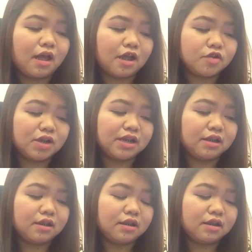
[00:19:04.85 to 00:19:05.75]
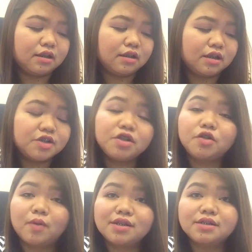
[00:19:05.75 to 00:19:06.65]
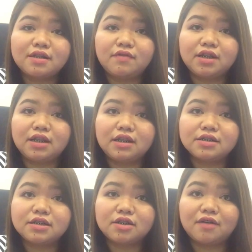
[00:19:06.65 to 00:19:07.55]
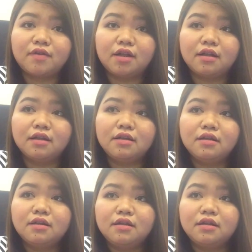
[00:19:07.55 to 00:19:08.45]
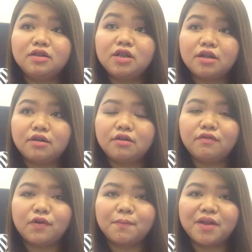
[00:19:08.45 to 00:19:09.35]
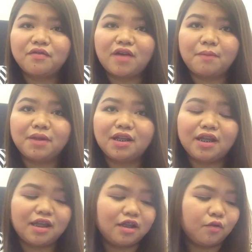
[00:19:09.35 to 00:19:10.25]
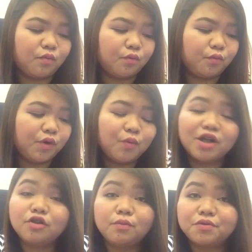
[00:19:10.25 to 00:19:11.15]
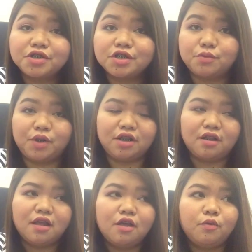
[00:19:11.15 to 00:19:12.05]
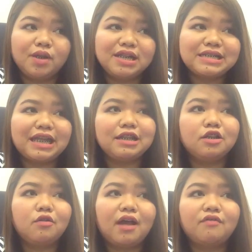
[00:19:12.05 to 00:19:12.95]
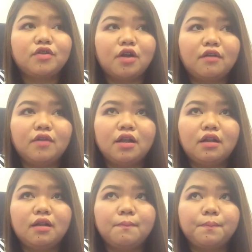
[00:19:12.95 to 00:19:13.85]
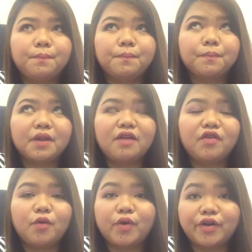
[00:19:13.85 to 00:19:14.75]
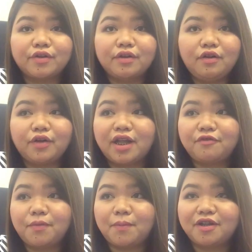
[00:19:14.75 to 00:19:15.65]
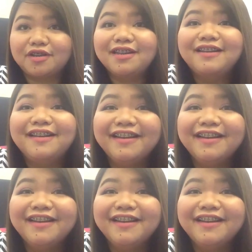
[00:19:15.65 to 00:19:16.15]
Actually, this year 2017 is a travel year for my family, and we want to pursue it. We decided to have travel every quarter or every month.